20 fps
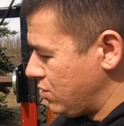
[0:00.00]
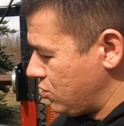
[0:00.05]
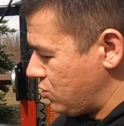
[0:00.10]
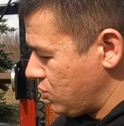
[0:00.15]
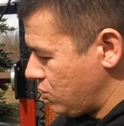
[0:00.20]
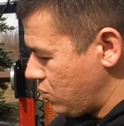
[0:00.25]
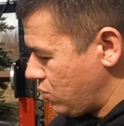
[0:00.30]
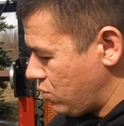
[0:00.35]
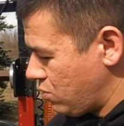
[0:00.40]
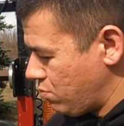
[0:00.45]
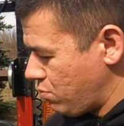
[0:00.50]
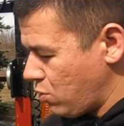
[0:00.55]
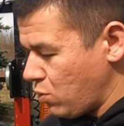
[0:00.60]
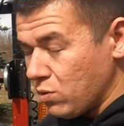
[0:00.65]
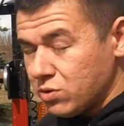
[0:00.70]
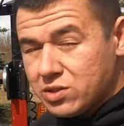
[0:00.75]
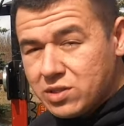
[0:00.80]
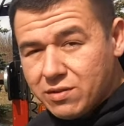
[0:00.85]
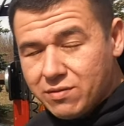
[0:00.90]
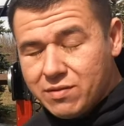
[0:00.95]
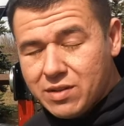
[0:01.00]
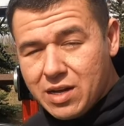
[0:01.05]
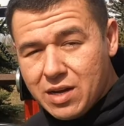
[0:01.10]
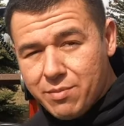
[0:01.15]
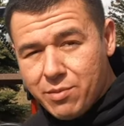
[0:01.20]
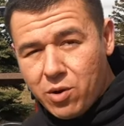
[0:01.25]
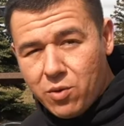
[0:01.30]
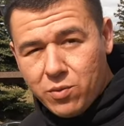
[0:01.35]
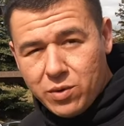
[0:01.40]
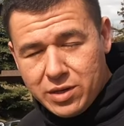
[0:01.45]
So most of
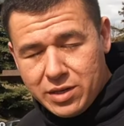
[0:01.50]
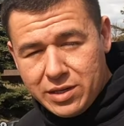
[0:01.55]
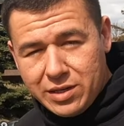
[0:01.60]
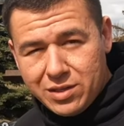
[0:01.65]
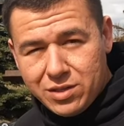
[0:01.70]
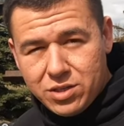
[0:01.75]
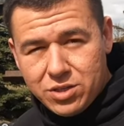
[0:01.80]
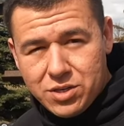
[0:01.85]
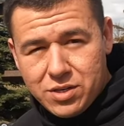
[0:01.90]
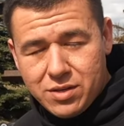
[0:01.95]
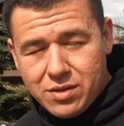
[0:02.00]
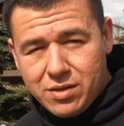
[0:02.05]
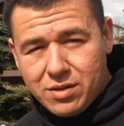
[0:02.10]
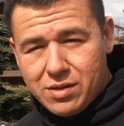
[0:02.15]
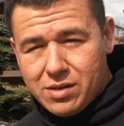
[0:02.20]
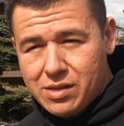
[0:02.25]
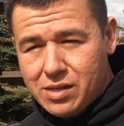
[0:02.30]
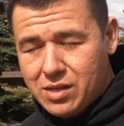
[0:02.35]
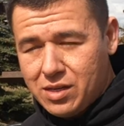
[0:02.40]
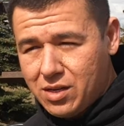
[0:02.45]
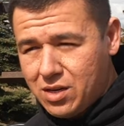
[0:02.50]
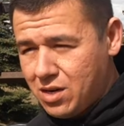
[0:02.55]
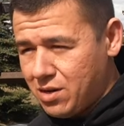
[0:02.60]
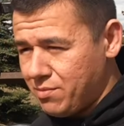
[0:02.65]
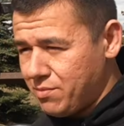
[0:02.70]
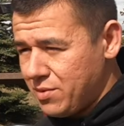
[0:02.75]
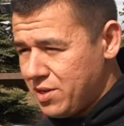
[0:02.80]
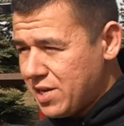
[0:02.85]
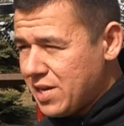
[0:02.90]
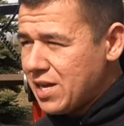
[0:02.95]
them are one inch.
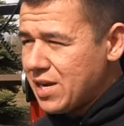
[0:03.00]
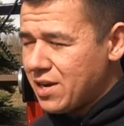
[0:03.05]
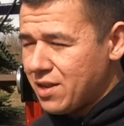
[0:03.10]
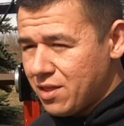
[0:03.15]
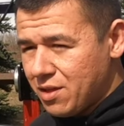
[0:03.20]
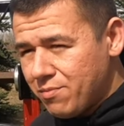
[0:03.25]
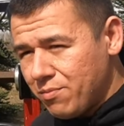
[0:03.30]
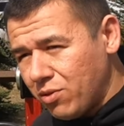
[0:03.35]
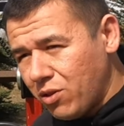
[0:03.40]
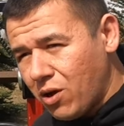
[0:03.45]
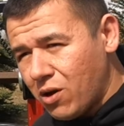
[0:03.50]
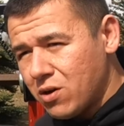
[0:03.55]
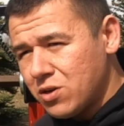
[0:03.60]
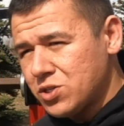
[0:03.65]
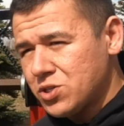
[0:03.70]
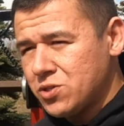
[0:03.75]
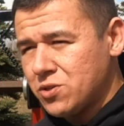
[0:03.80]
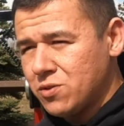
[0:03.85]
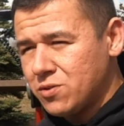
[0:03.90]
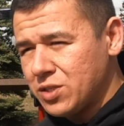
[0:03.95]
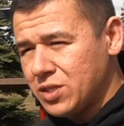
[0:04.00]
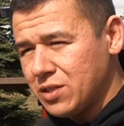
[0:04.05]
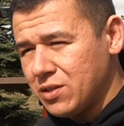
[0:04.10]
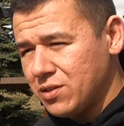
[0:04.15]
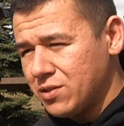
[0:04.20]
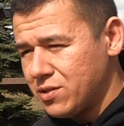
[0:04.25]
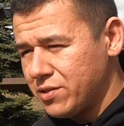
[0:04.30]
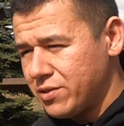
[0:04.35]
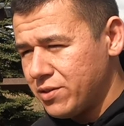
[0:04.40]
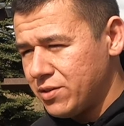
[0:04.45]
Um, you get into the larger
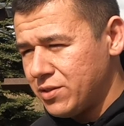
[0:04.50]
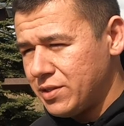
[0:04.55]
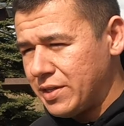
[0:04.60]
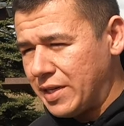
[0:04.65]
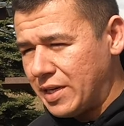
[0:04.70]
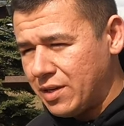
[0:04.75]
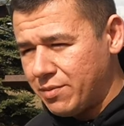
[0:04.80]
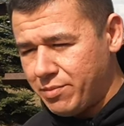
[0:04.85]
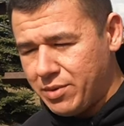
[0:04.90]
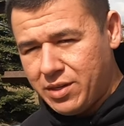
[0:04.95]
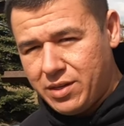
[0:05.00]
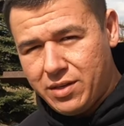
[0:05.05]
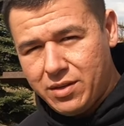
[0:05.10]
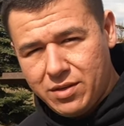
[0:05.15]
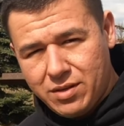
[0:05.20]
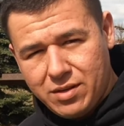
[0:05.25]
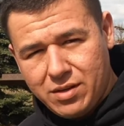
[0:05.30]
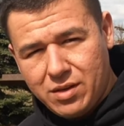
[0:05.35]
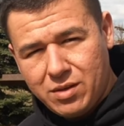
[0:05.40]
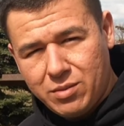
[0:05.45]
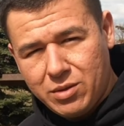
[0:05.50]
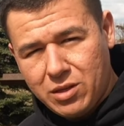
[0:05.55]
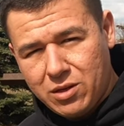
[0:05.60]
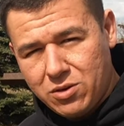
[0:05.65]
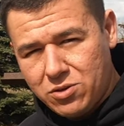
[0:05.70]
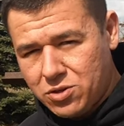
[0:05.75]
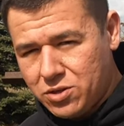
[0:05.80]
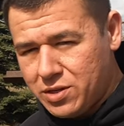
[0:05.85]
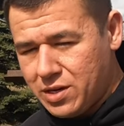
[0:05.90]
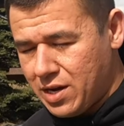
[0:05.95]
cylinders, they can be um, a
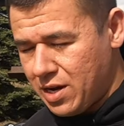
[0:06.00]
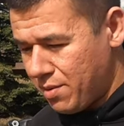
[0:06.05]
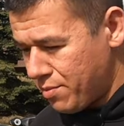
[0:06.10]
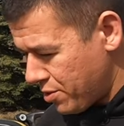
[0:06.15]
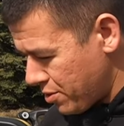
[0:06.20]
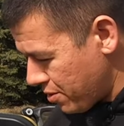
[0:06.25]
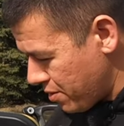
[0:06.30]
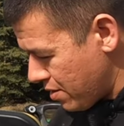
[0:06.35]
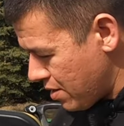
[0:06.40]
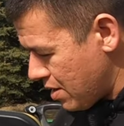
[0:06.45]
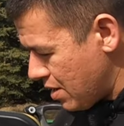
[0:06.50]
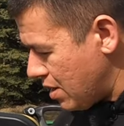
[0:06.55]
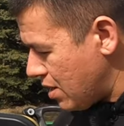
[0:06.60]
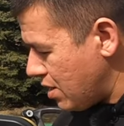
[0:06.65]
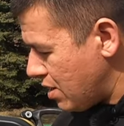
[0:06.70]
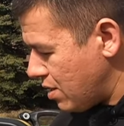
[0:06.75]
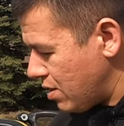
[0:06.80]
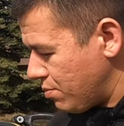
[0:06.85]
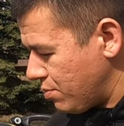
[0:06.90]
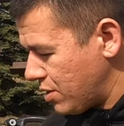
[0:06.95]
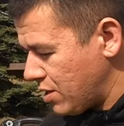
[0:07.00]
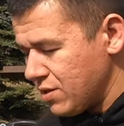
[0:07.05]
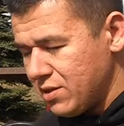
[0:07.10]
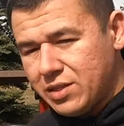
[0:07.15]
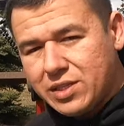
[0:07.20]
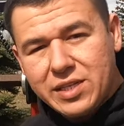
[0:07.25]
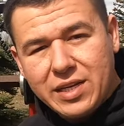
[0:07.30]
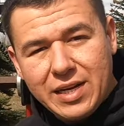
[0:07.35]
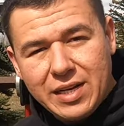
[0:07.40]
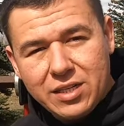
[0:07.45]
larger diameter. But in
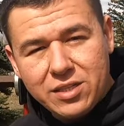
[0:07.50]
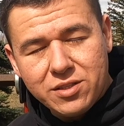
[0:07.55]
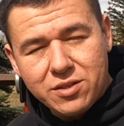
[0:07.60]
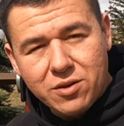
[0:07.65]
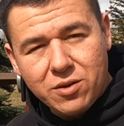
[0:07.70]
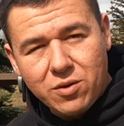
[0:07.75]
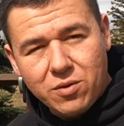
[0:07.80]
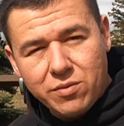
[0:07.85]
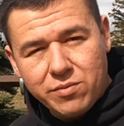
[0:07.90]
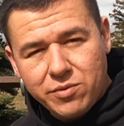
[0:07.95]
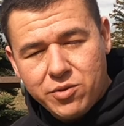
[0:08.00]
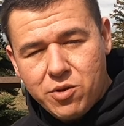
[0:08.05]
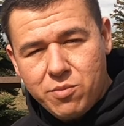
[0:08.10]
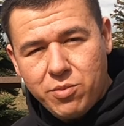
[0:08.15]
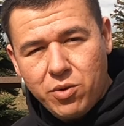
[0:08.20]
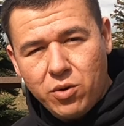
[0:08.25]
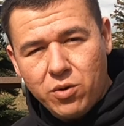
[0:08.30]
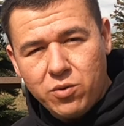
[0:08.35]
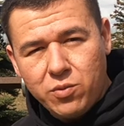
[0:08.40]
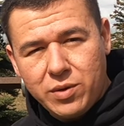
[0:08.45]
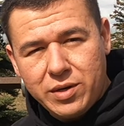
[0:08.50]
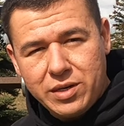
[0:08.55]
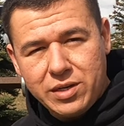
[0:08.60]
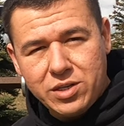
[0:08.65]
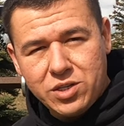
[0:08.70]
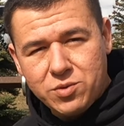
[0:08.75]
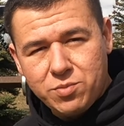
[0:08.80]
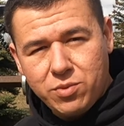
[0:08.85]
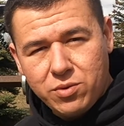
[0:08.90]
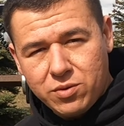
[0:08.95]
this case, they're, they're both one
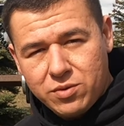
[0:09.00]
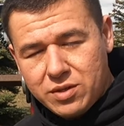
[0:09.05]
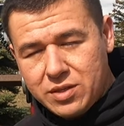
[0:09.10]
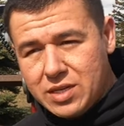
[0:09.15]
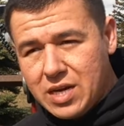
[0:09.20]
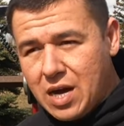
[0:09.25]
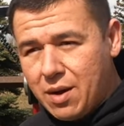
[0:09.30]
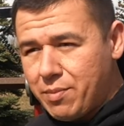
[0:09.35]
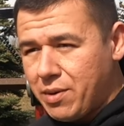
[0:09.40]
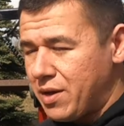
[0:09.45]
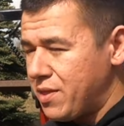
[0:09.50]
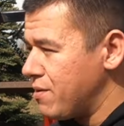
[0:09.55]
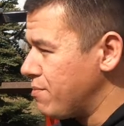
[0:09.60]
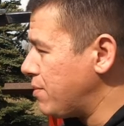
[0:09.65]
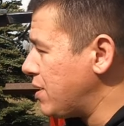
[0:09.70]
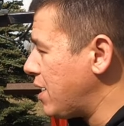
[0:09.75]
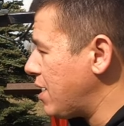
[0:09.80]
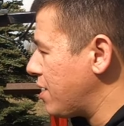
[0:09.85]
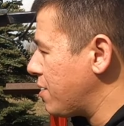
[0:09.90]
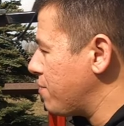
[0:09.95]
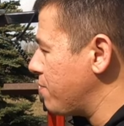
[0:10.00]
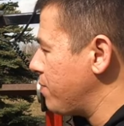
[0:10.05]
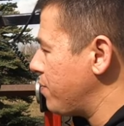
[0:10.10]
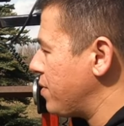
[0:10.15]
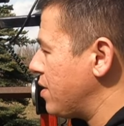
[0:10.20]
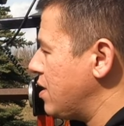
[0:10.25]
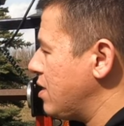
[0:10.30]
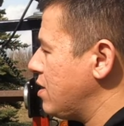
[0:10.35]
inch, both the top and the bottom.